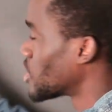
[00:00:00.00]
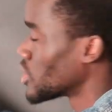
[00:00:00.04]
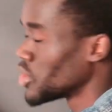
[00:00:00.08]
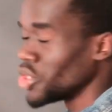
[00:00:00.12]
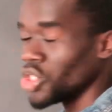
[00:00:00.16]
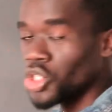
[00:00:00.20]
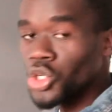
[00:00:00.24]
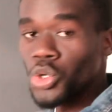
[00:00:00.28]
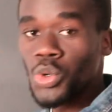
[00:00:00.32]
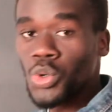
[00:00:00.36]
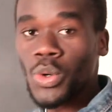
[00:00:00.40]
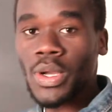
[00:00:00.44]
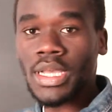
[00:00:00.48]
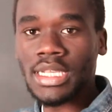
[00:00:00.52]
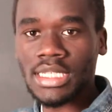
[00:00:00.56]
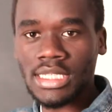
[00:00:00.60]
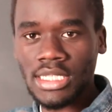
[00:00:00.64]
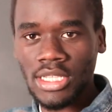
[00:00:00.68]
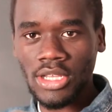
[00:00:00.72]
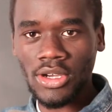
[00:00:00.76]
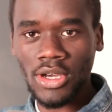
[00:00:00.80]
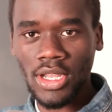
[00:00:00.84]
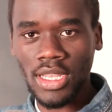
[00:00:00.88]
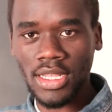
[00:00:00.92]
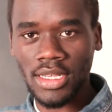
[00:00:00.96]
US
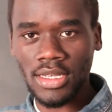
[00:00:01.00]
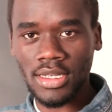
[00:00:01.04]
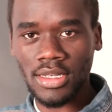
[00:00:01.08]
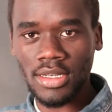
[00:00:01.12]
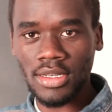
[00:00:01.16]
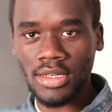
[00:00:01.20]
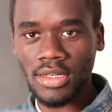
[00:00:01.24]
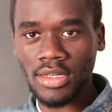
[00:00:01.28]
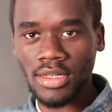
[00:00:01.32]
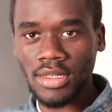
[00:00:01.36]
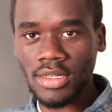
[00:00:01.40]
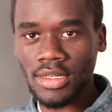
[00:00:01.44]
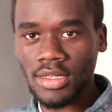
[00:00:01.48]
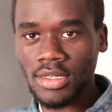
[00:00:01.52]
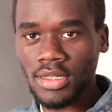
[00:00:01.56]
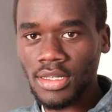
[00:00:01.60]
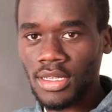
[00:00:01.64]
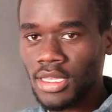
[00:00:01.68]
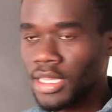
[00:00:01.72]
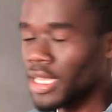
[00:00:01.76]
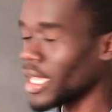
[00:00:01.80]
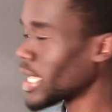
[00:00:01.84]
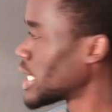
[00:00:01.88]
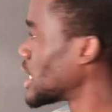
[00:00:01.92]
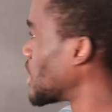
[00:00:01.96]
dollar,
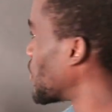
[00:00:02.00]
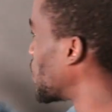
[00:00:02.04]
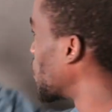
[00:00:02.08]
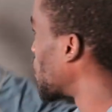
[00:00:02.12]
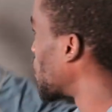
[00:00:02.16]
and if